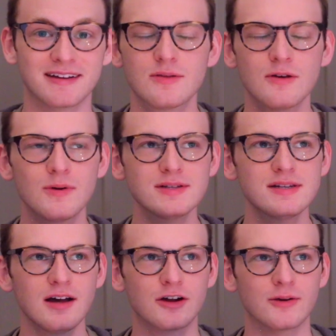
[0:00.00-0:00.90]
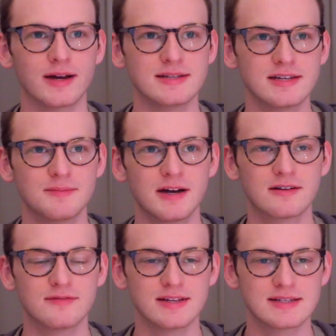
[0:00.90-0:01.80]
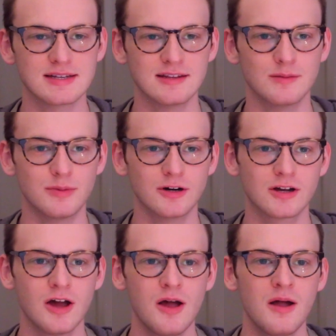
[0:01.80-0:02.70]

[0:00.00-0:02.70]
So there wasn't a crazy amount of this in the book,